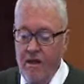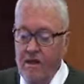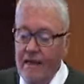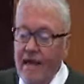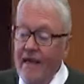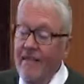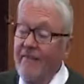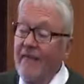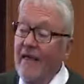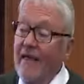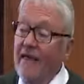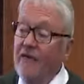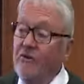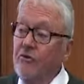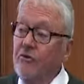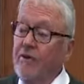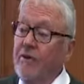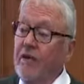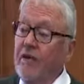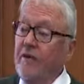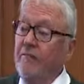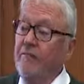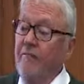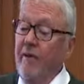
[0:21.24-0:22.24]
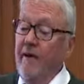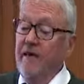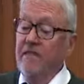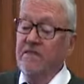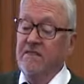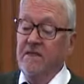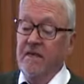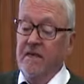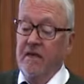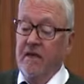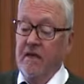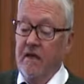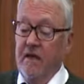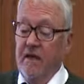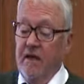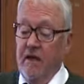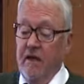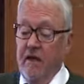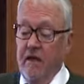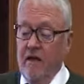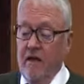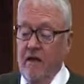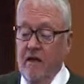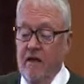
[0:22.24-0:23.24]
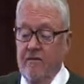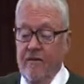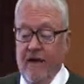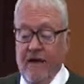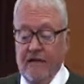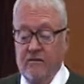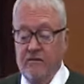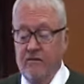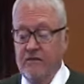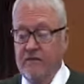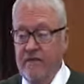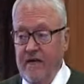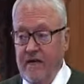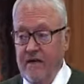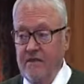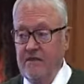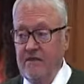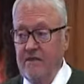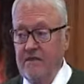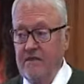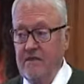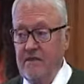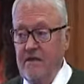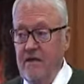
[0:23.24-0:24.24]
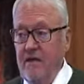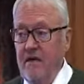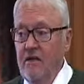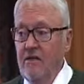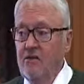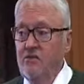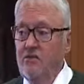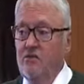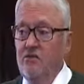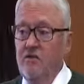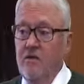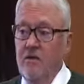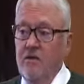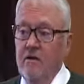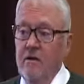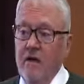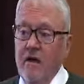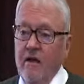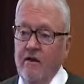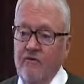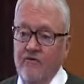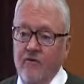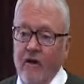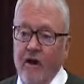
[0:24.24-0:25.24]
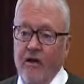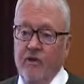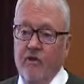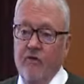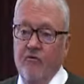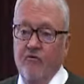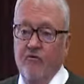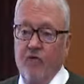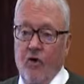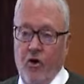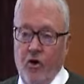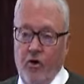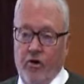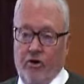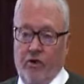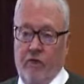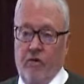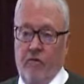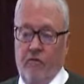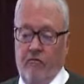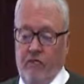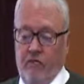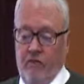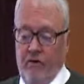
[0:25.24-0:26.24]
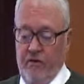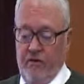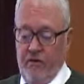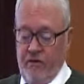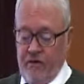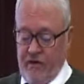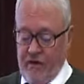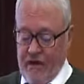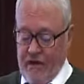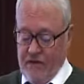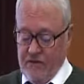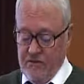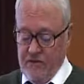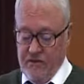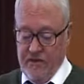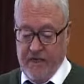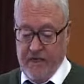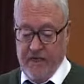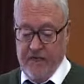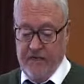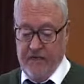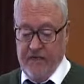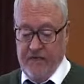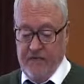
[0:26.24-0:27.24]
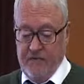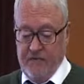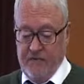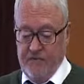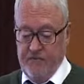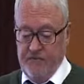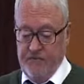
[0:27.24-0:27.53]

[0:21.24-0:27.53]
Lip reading: And then you need basic natural sciences. Try to work with natural scientists.